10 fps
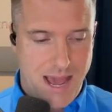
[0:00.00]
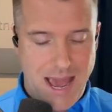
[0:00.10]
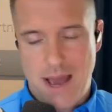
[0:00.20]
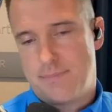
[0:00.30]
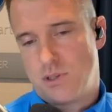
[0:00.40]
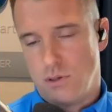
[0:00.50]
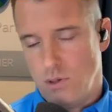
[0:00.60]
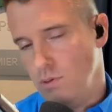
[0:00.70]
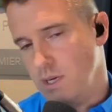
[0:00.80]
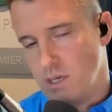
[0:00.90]

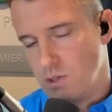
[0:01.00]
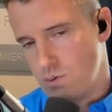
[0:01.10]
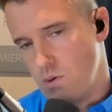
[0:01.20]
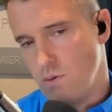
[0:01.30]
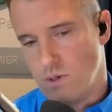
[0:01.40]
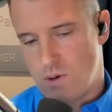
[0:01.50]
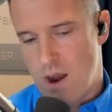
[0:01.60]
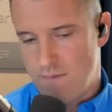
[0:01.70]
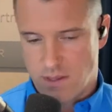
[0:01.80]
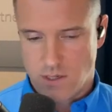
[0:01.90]
absolutely control the
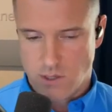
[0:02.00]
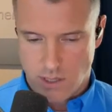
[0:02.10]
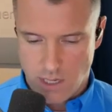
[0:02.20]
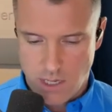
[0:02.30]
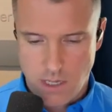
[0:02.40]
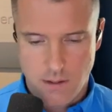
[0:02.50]
traffic that you're getting,